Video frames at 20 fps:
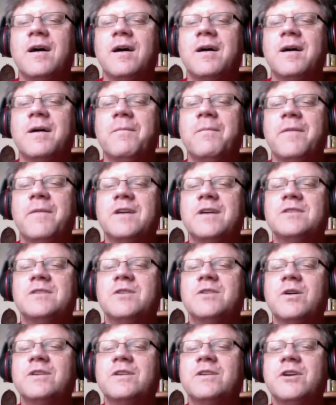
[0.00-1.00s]
there's
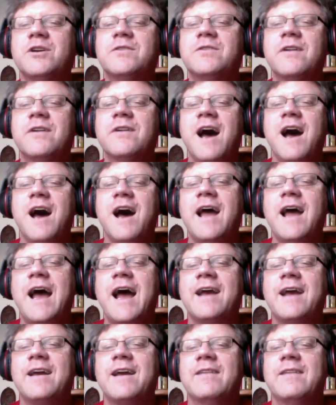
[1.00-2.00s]
no excuse for not
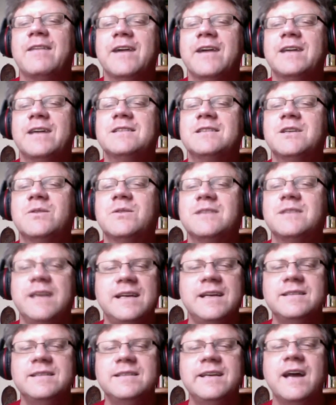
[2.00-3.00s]
hacking events. It was
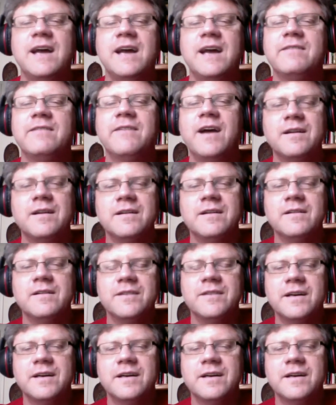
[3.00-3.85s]
easy and effective.